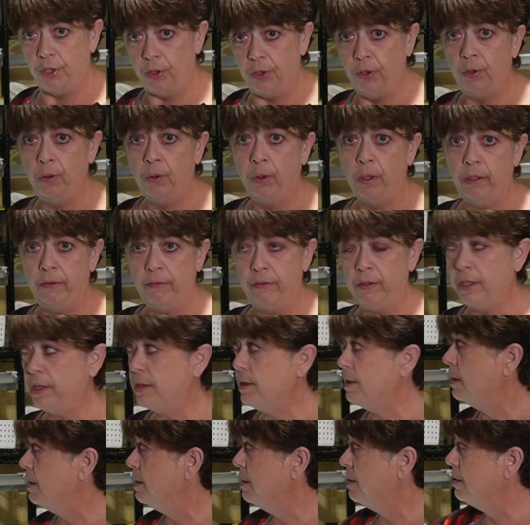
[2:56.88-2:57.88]
2 of
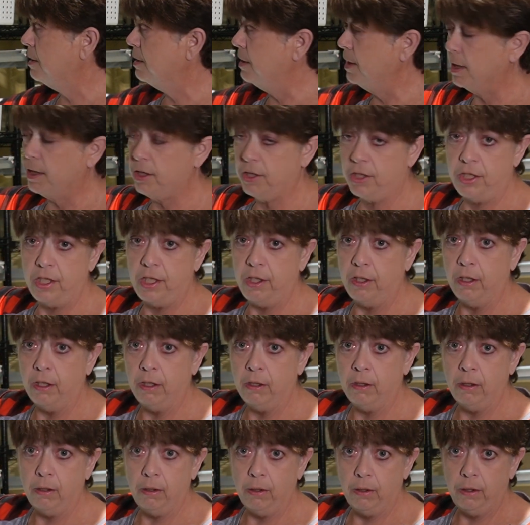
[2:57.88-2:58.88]
these
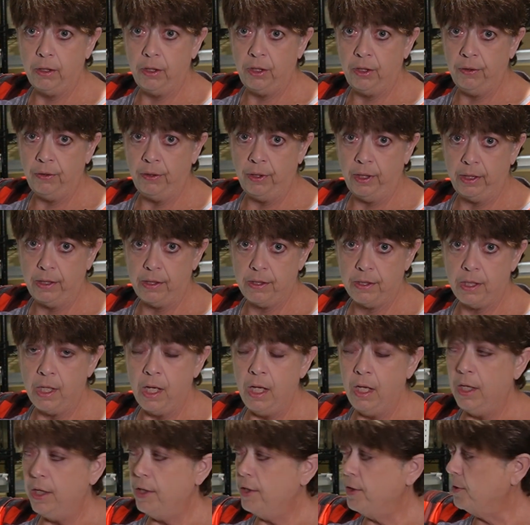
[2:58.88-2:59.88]
6-tier units.
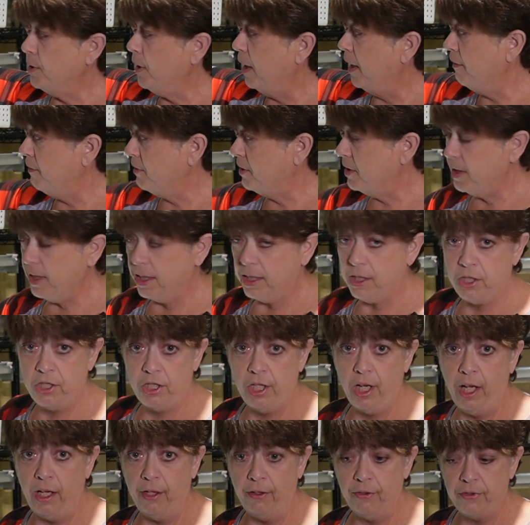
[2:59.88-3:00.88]
So I have 6
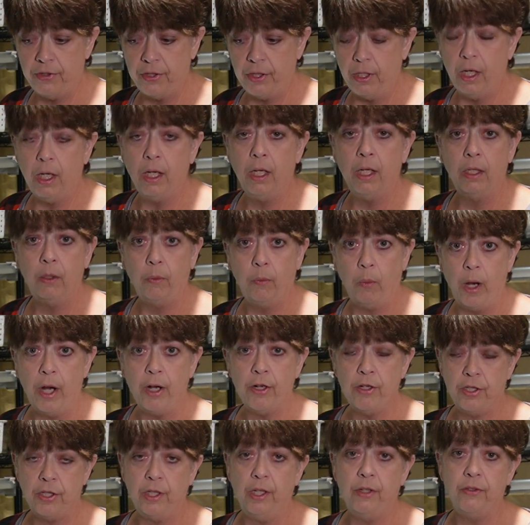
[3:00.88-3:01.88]
shelves,
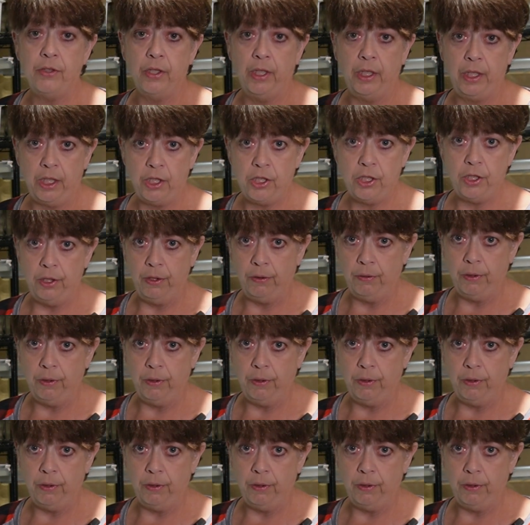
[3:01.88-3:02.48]
wire shelves on each